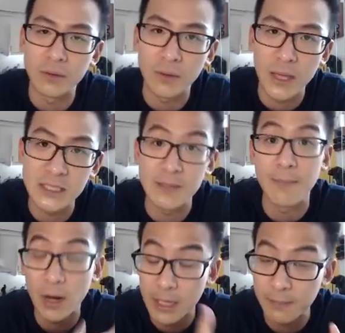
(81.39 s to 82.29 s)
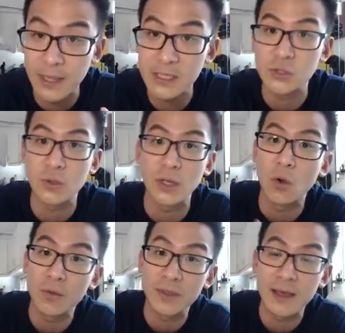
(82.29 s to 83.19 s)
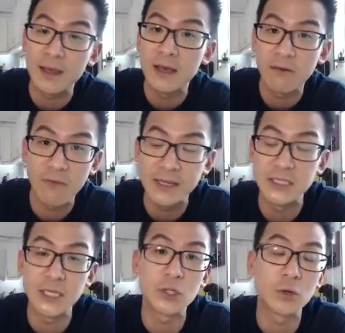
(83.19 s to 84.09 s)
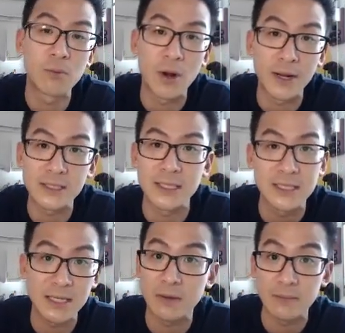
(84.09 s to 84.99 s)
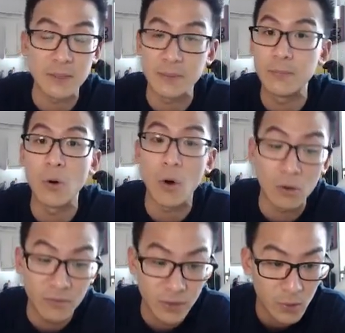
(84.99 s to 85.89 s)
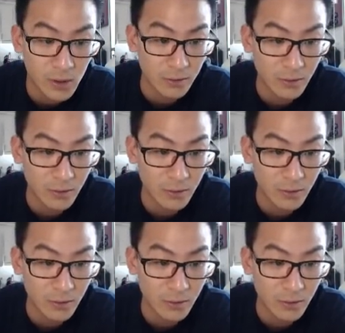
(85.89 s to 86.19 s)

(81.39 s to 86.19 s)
Okay, it's a marketplace. You can go there, find digital products, and sell them to people all over the world.